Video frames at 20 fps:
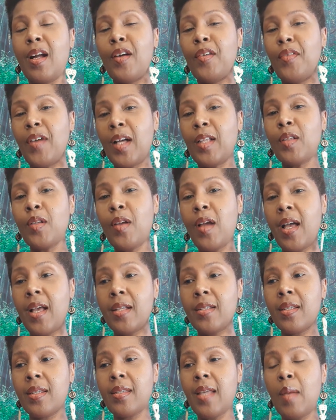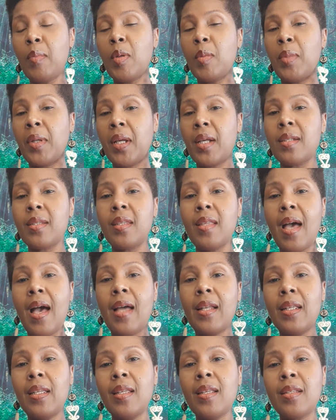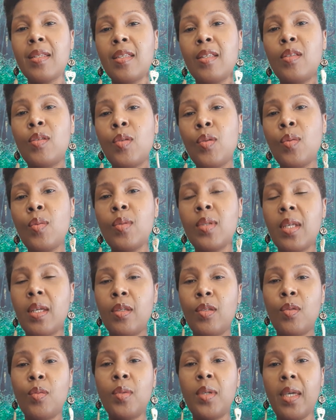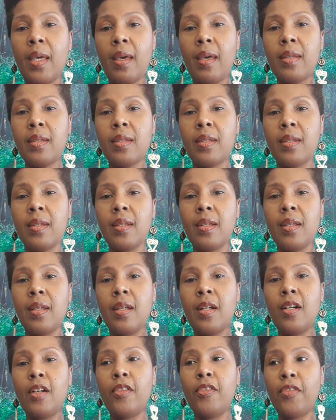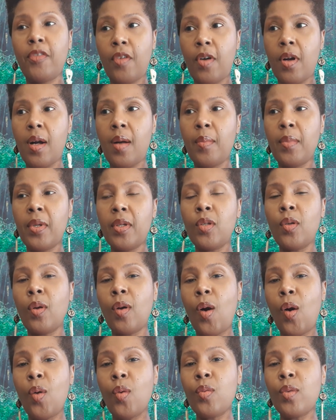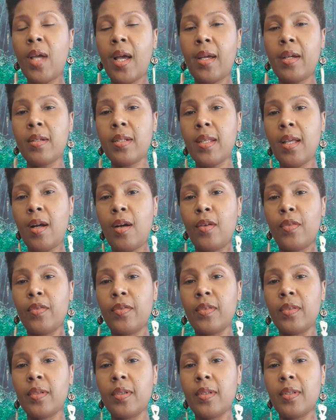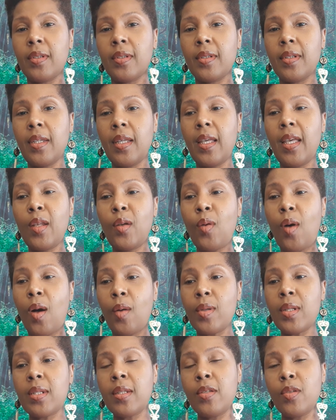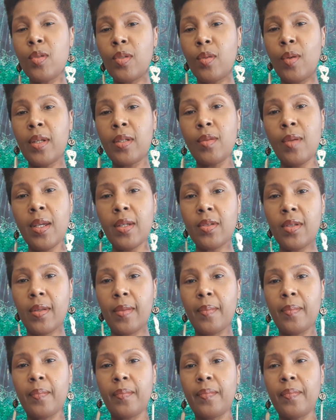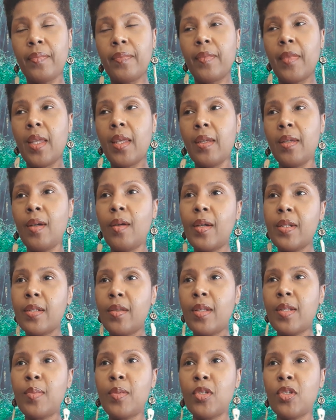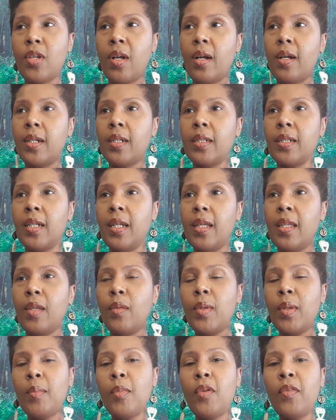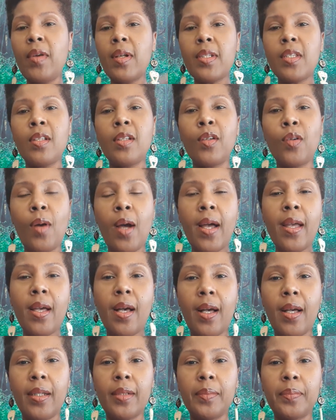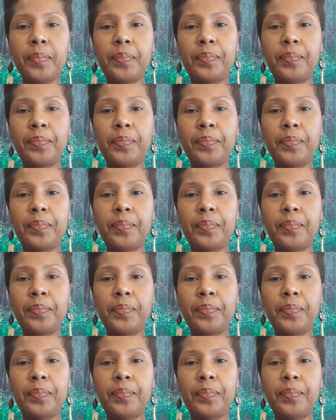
Follow your highest excitement because that is the news that you get from your own higher self. It'll always lead you in the right direction. All right, so that's Bashar. Let me move on to Kryon.